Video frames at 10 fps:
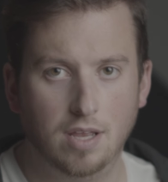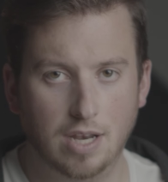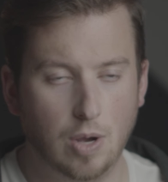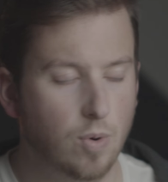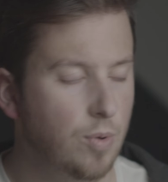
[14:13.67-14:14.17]

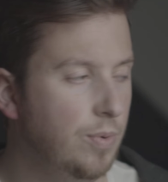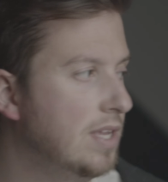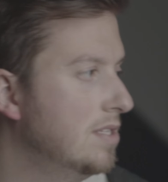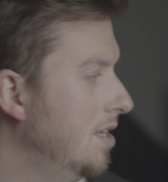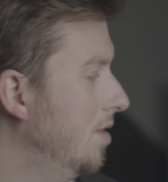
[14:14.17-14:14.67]
Now what we
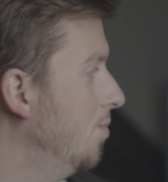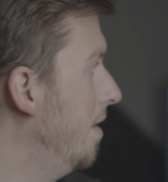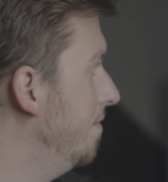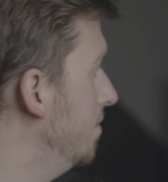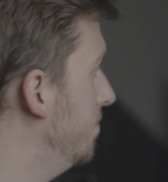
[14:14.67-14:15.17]
can see in the
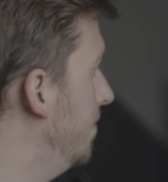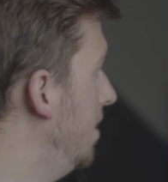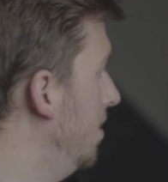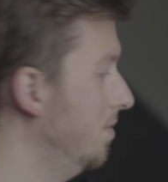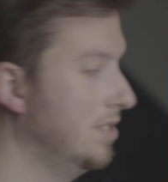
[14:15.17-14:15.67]
reference
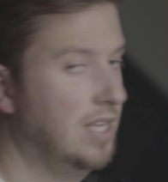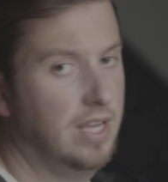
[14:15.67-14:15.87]
video is